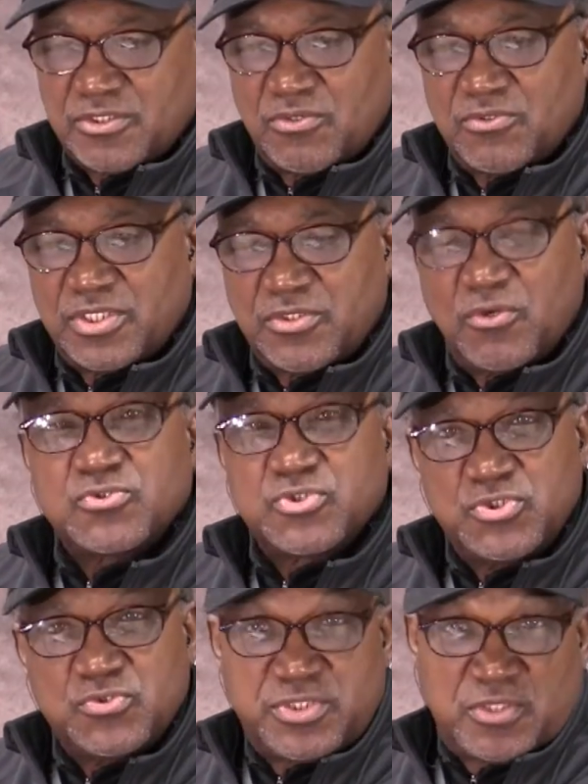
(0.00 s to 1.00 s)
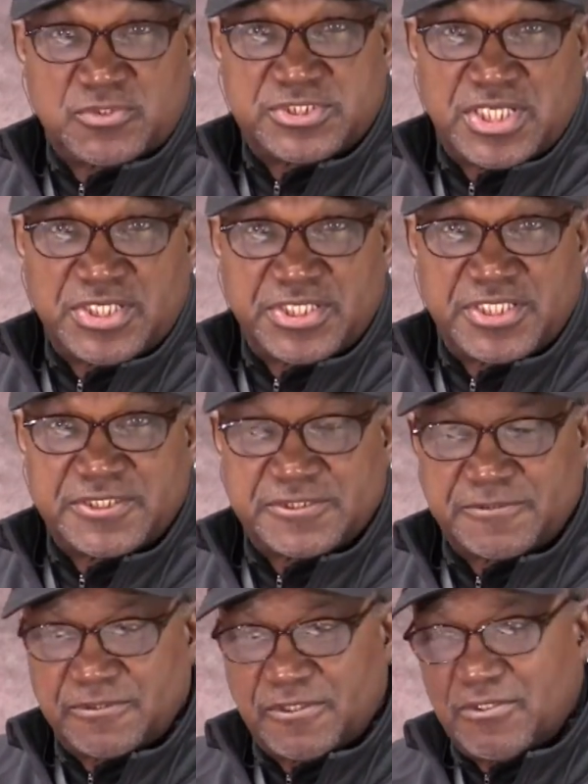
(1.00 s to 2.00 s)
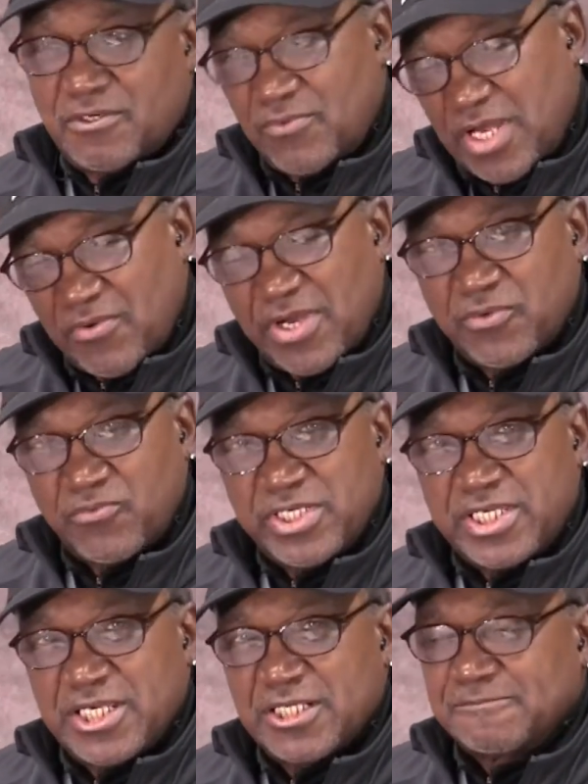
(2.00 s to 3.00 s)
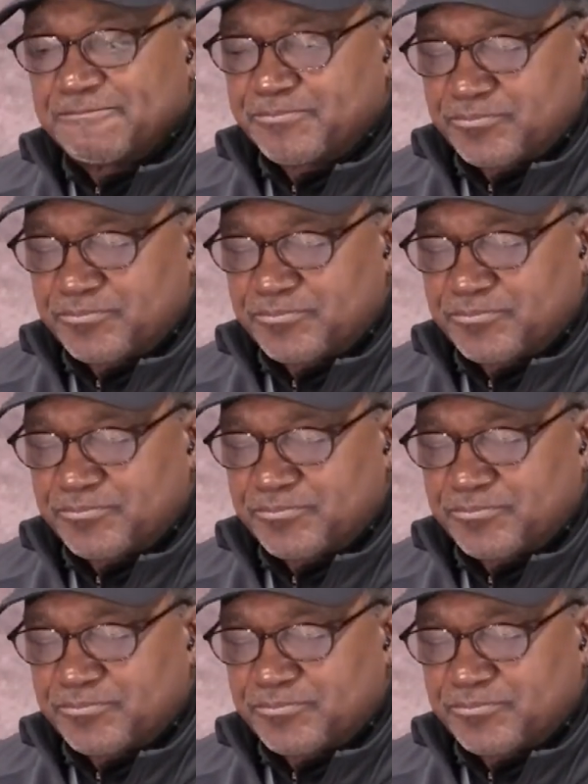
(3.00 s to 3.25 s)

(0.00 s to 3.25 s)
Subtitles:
And those are usually on Sundays, or right around the weekend.